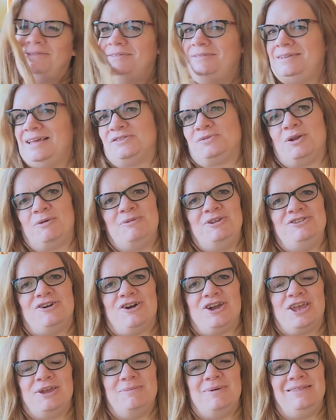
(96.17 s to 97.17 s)
That's what I've been
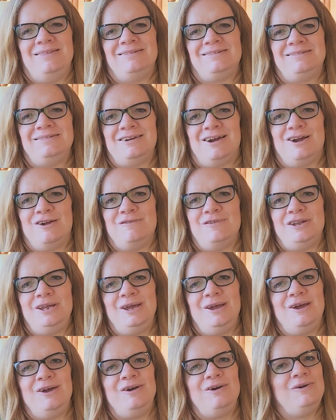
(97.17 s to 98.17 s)
talking about this entire
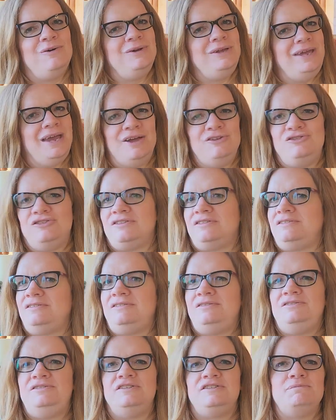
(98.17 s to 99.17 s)
video. Yeah,
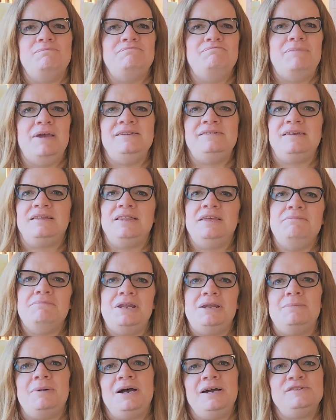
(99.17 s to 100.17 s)
just basically
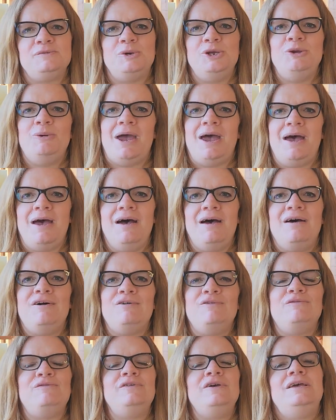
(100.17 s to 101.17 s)
minimize what you
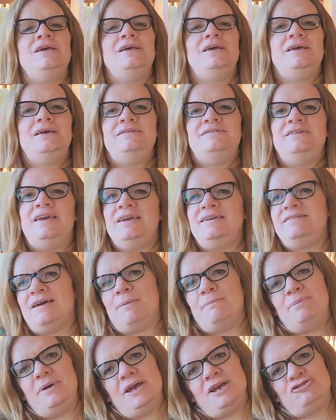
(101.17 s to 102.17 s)
have, take
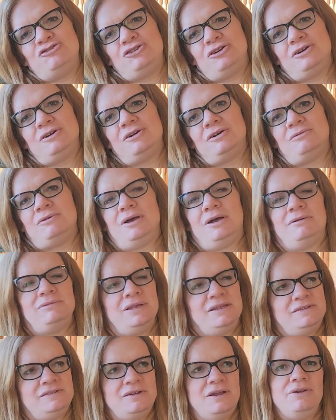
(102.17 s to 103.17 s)
down picture. Well,
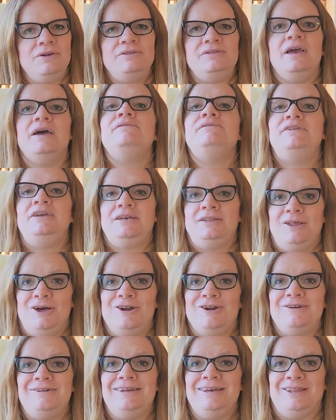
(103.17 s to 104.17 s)
that's not, yeah,
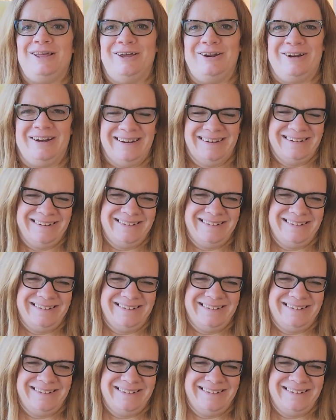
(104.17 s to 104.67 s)
declutter, declutter.